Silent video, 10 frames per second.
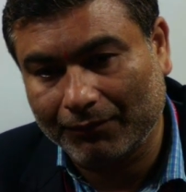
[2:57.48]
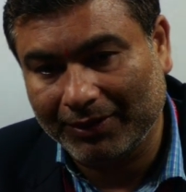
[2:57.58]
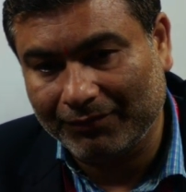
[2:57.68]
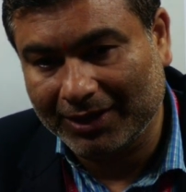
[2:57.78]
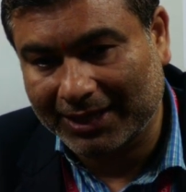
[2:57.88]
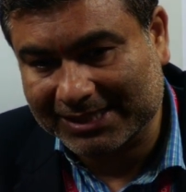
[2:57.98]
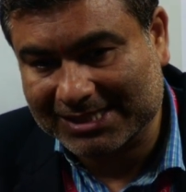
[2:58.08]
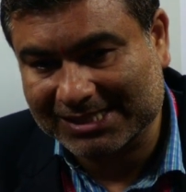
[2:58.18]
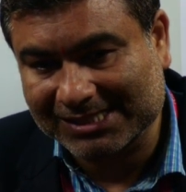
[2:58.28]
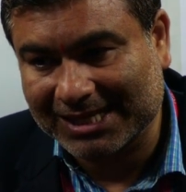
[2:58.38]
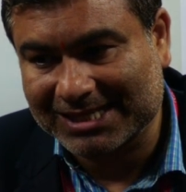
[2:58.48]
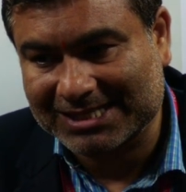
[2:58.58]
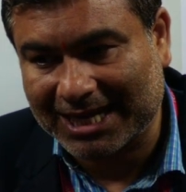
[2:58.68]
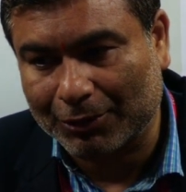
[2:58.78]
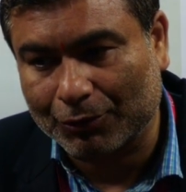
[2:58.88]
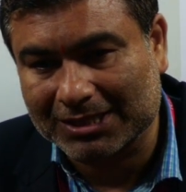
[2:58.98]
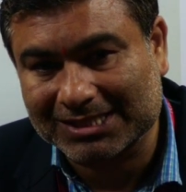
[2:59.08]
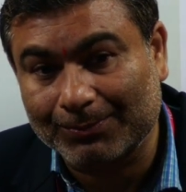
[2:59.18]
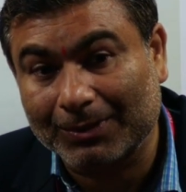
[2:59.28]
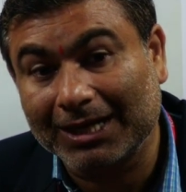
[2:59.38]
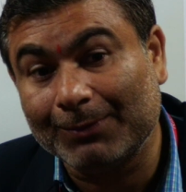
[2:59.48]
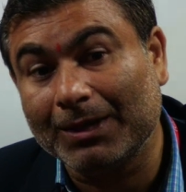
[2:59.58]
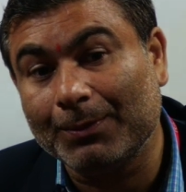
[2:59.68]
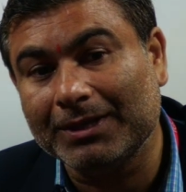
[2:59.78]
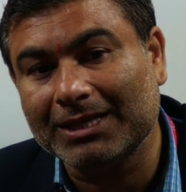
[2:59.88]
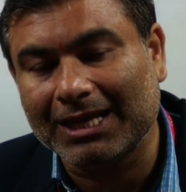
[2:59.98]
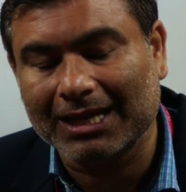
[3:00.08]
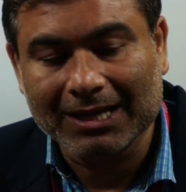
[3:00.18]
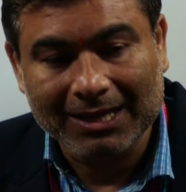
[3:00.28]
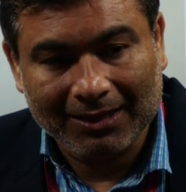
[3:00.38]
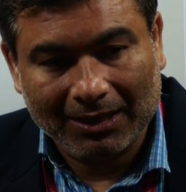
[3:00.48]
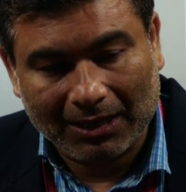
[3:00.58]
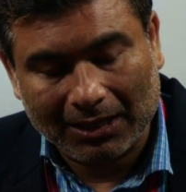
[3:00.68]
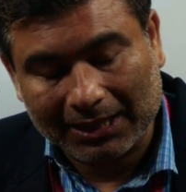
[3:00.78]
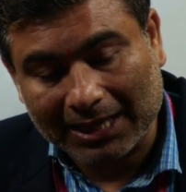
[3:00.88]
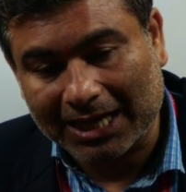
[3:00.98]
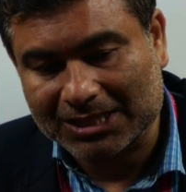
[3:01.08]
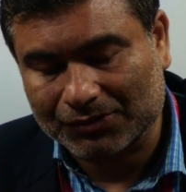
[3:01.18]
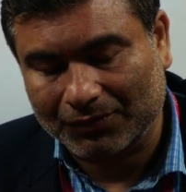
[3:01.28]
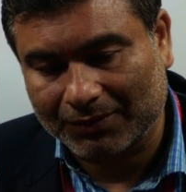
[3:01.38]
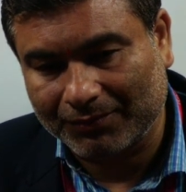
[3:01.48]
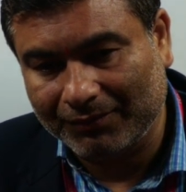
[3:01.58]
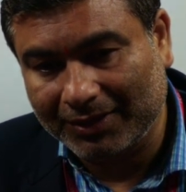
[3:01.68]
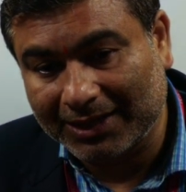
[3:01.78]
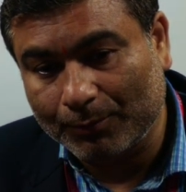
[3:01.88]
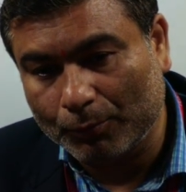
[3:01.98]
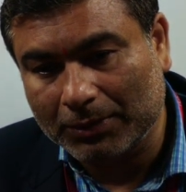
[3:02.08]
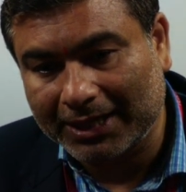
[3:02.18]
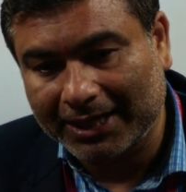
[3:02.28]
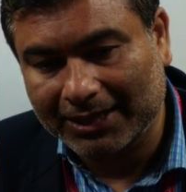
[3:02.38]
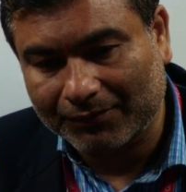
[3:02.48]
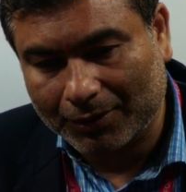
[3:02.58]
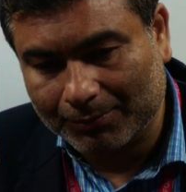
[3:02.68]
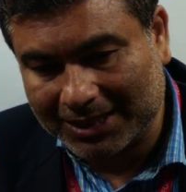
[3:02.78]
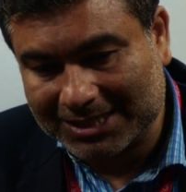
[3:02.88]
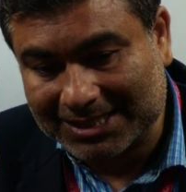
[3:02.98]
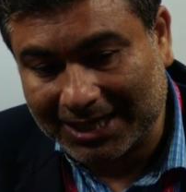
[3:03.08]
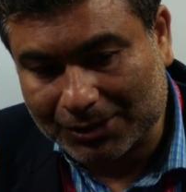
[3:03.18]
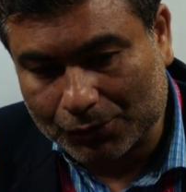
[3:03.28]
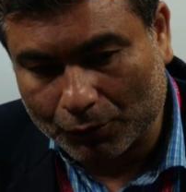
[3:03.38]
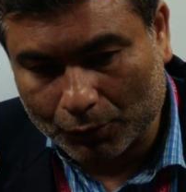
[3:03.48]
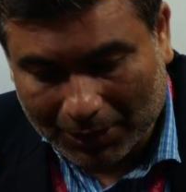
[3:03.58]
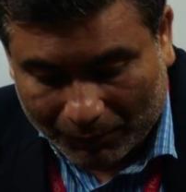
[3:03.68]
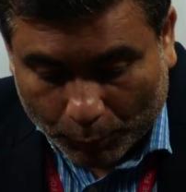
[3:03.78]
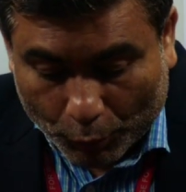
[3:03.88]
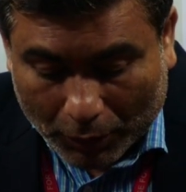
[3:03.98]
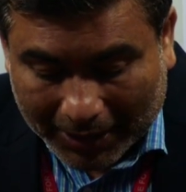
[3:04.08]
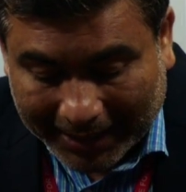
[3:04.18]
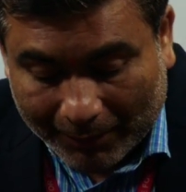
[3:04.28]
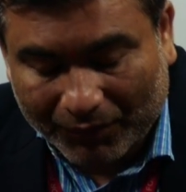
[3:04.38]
when we are accessing the stack concept, it will be the last one. When we remove the data from the stack, so the book came